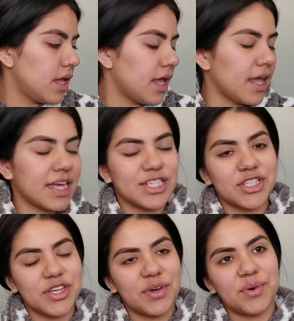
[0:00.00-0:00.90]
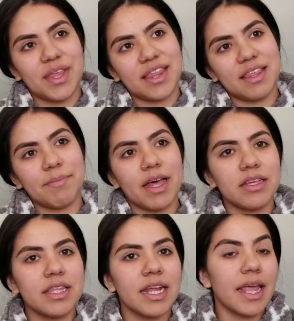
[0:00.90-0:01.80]
And so the
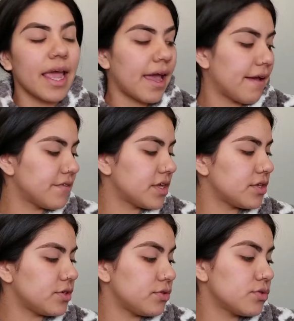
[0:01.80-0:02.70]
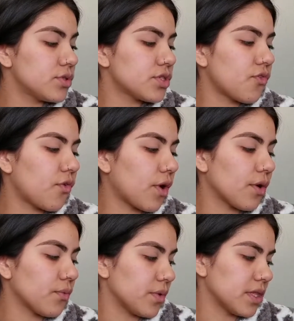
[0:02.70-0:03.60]
palette that I haven't used for
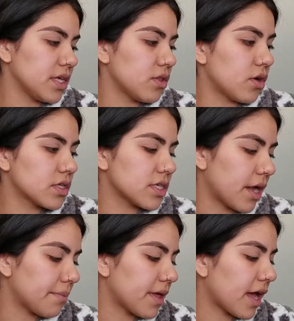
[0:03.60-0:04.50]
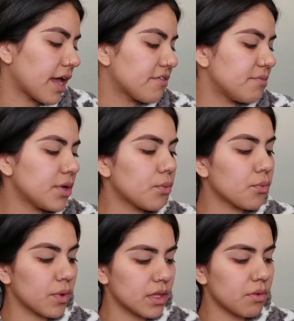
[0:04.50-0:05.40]
a really long time that I've been
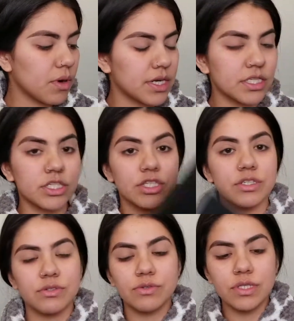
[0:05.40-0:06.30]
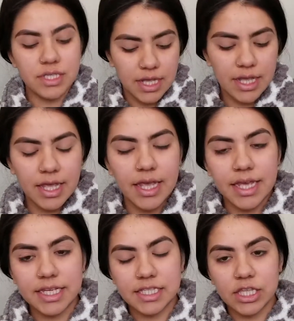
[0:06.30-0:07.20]
really wanting to use
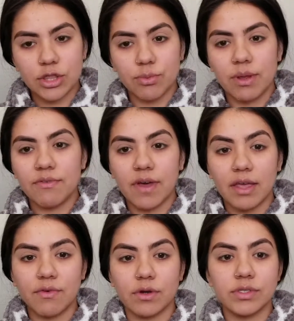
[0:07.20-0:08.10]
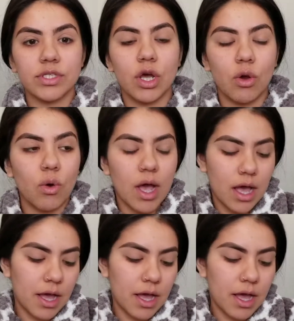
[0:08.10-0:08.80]
is the 350. So